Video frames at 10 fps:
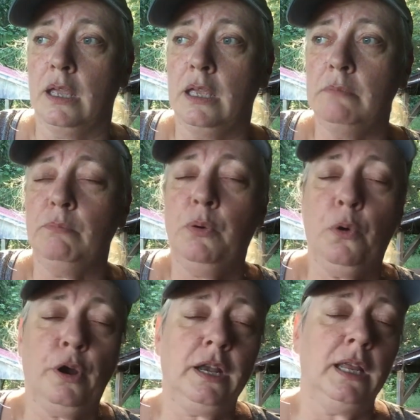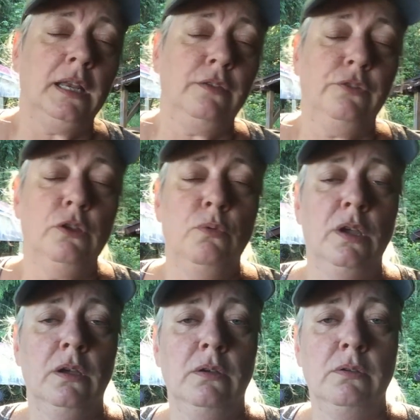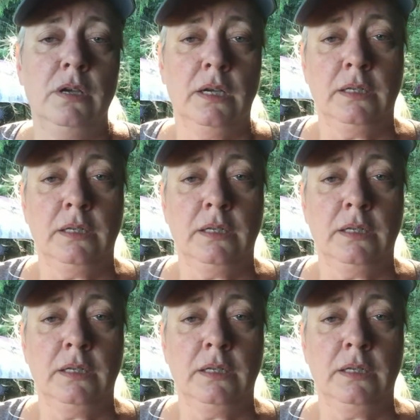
imported, if you will,